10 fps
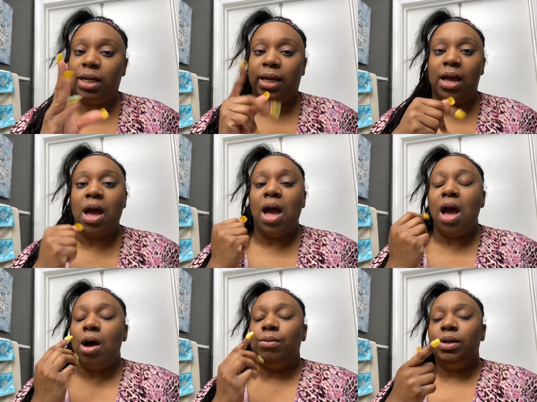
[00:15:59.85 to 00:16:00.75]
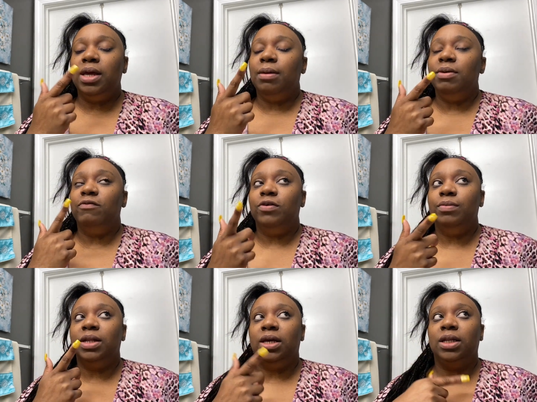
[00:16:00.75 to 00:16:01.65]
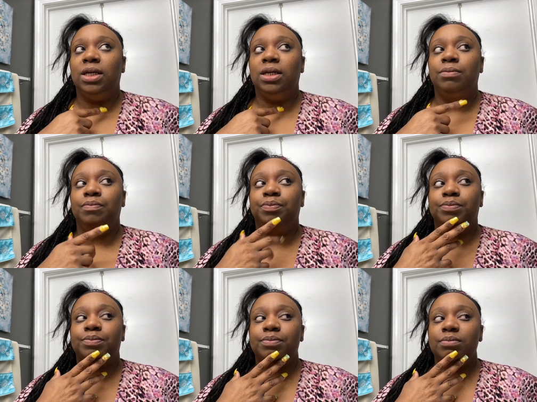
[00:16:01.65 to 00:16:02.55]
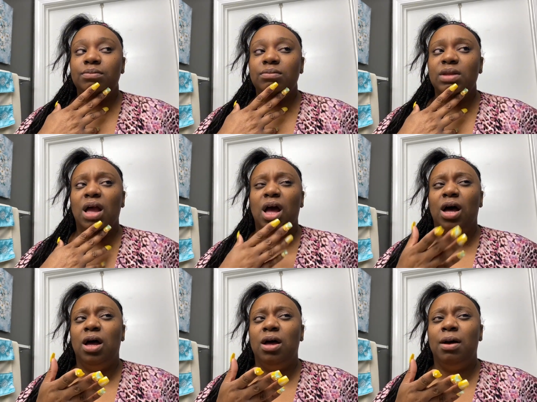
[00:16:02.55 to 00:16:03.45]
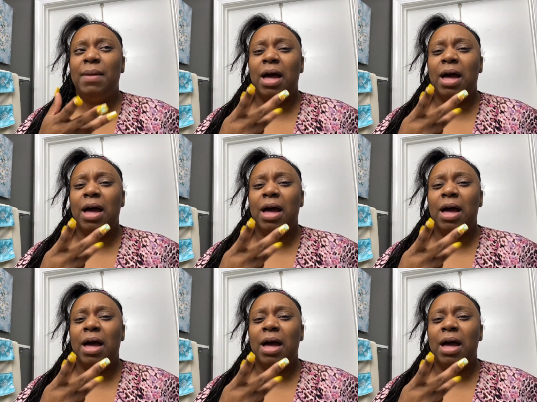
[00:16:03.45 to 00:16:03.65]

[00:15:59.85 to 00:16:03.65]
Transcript: Like, I really ain't been feeling lately. Um,